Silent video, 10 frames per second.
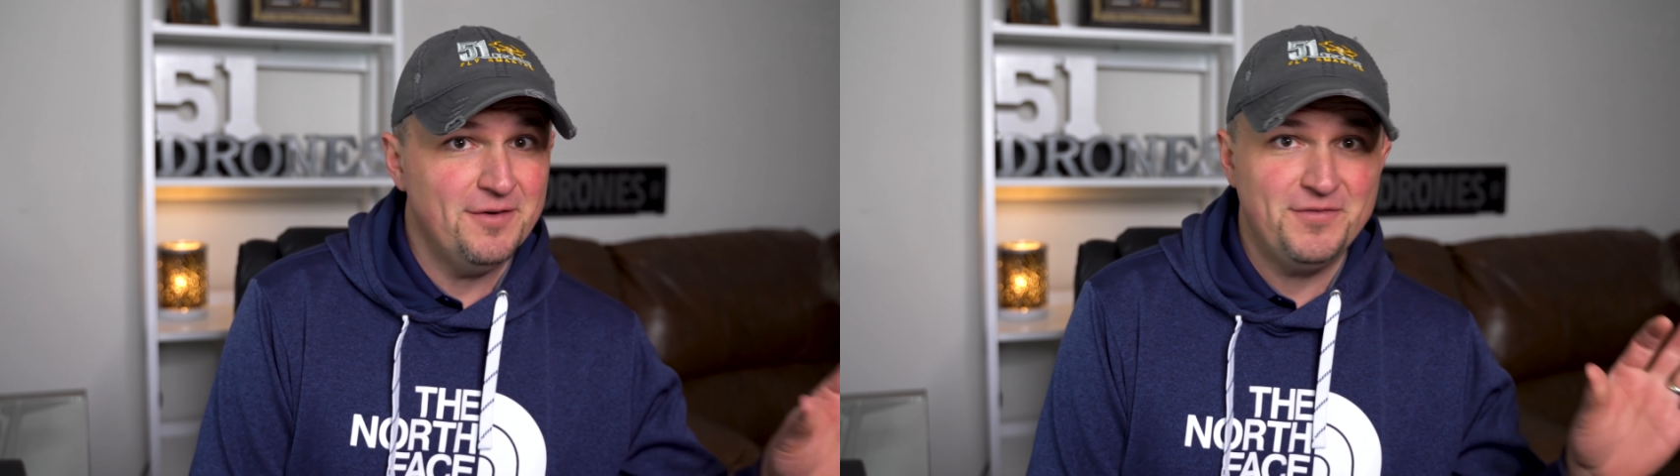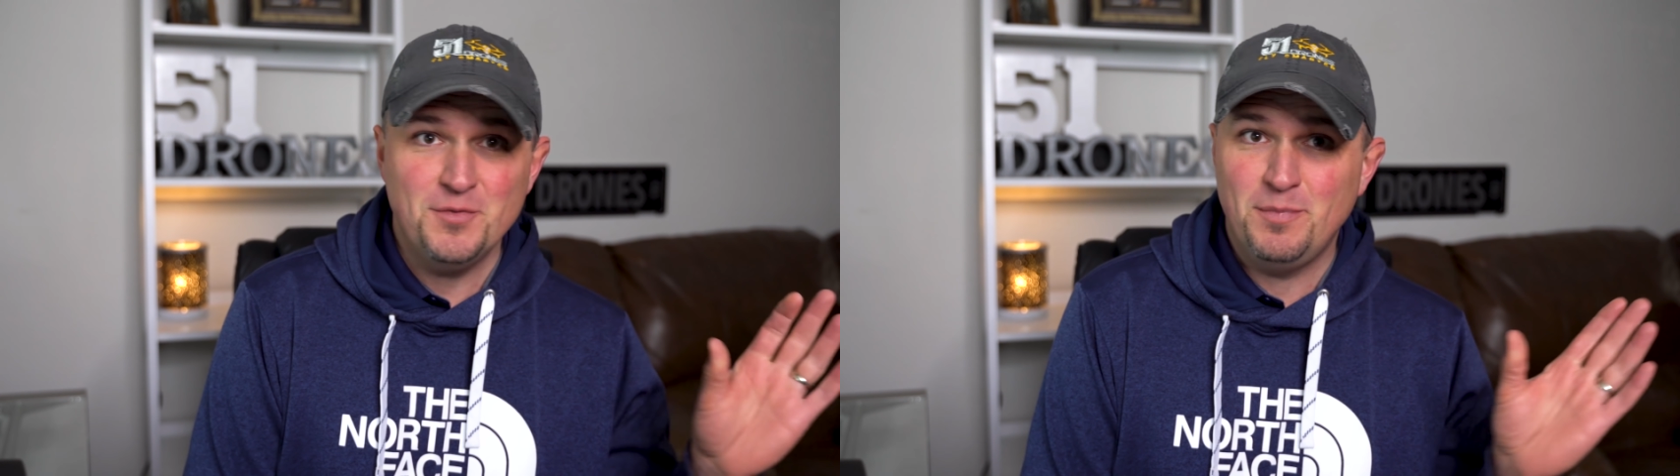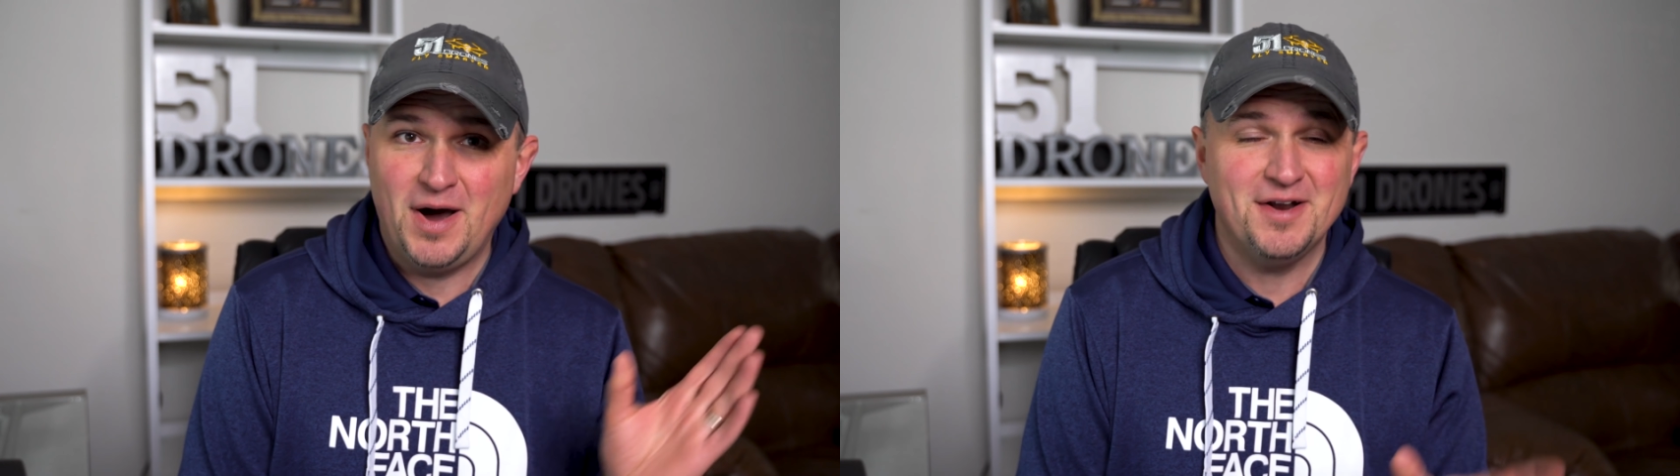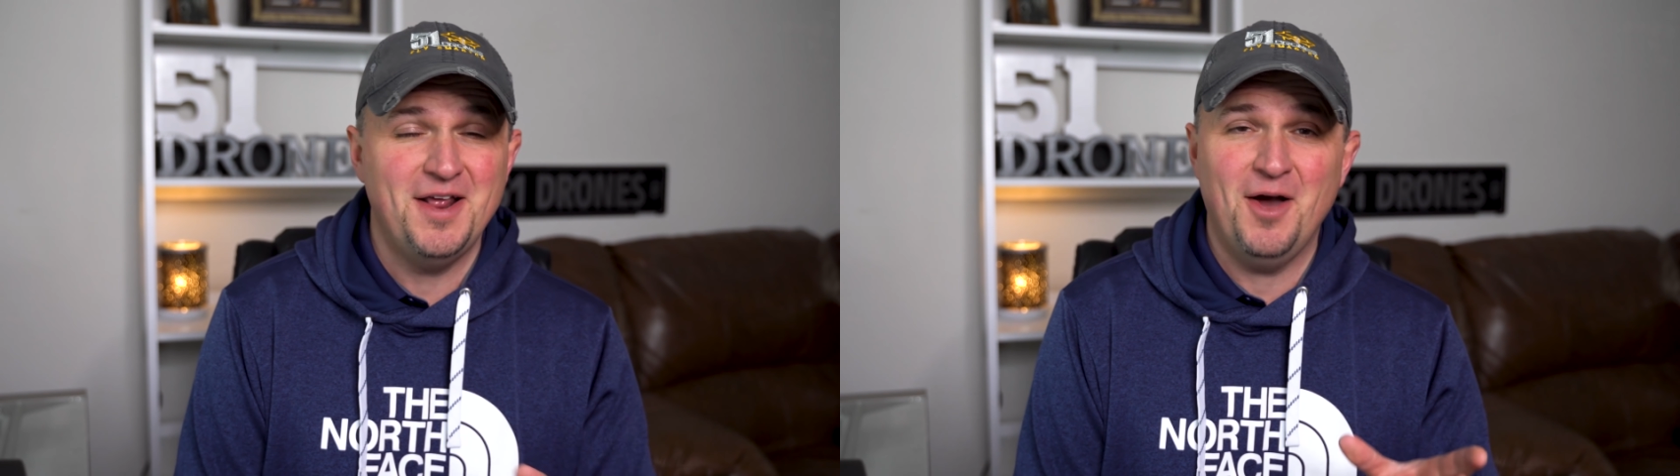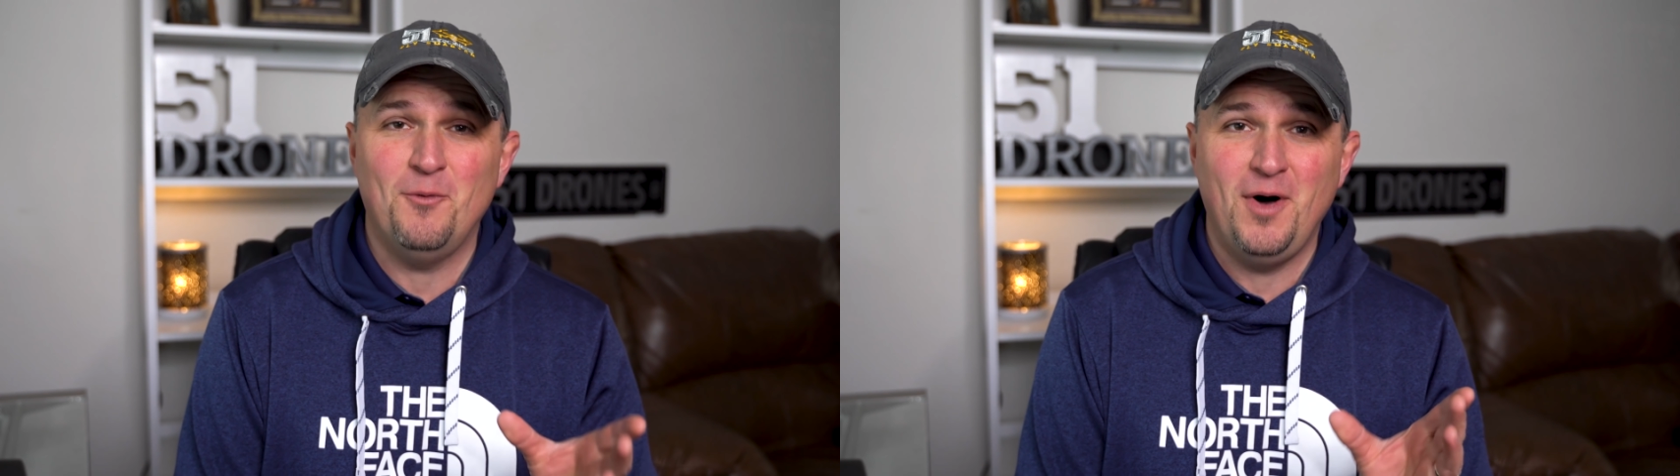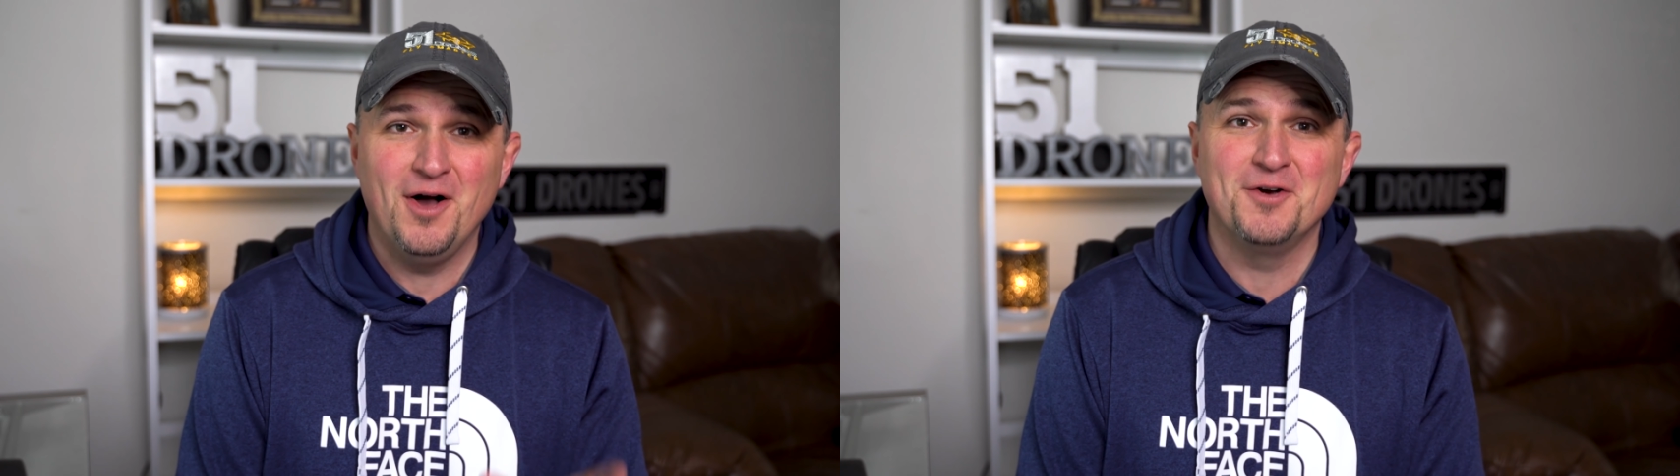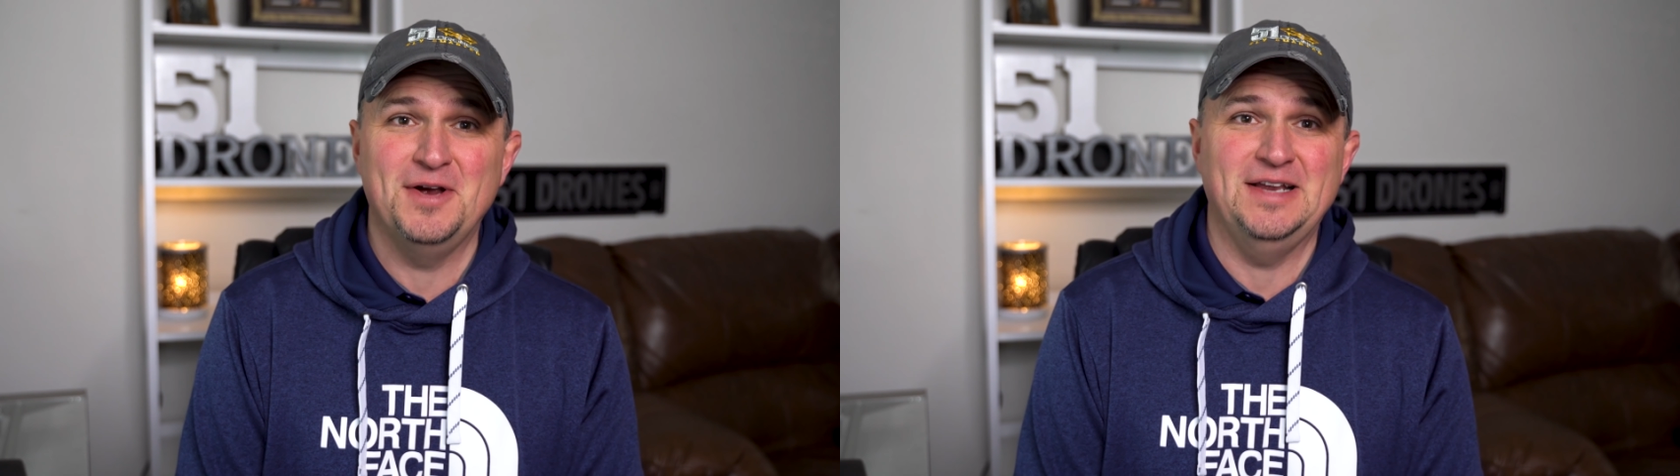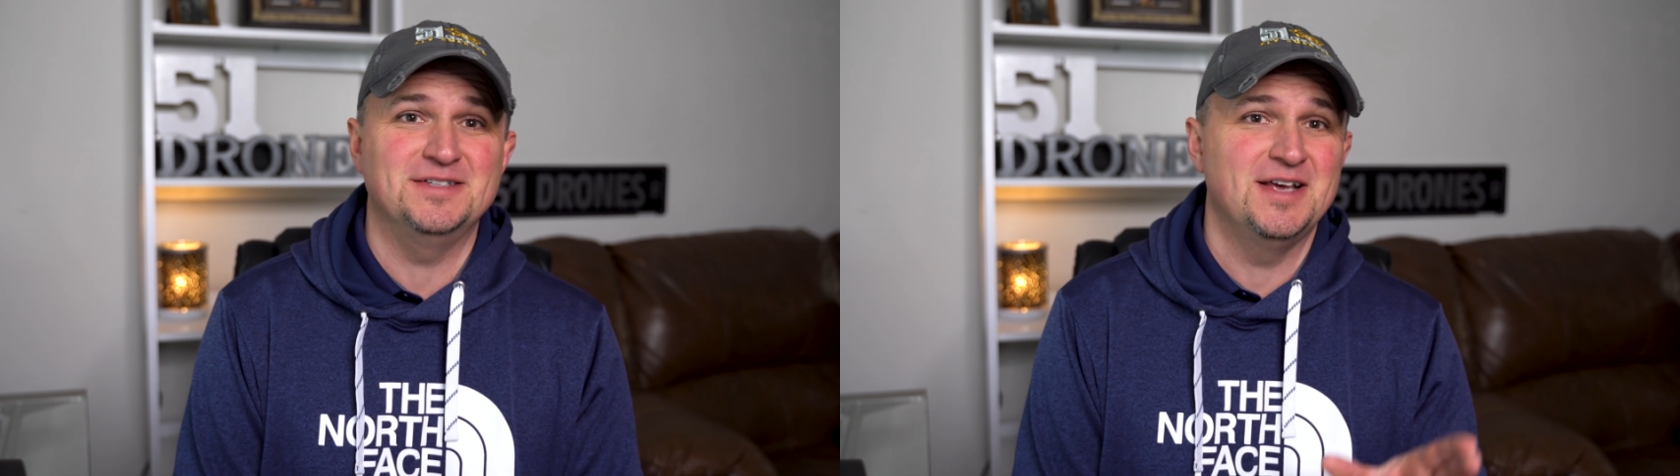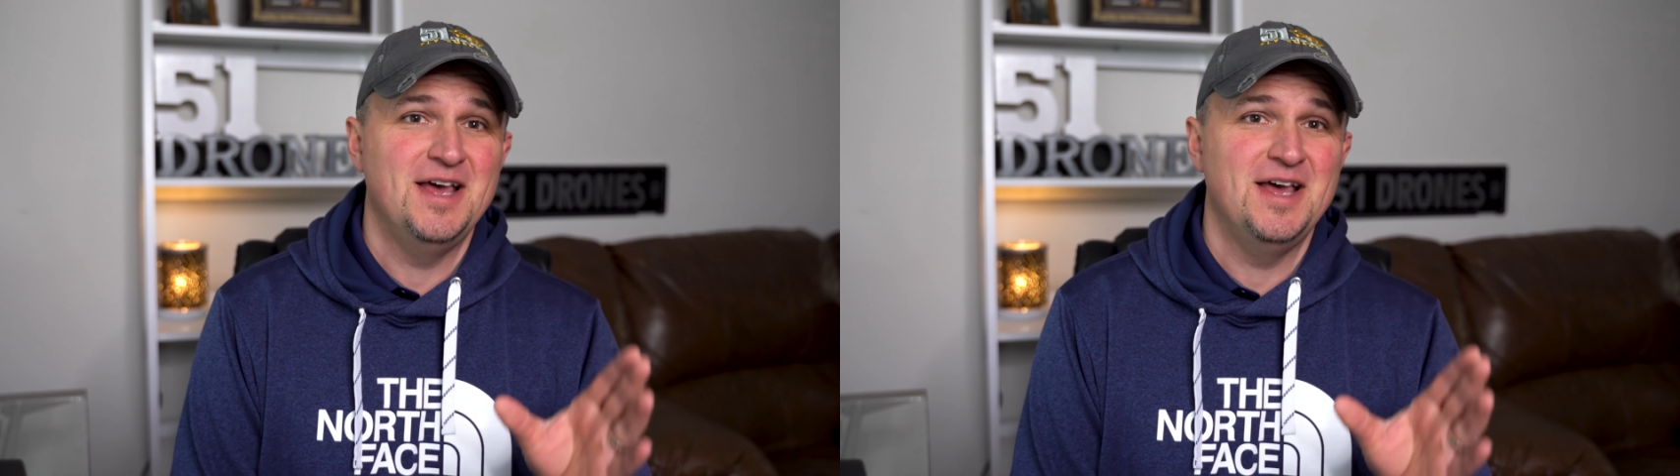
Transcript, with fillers: if you bought it at Walgreens,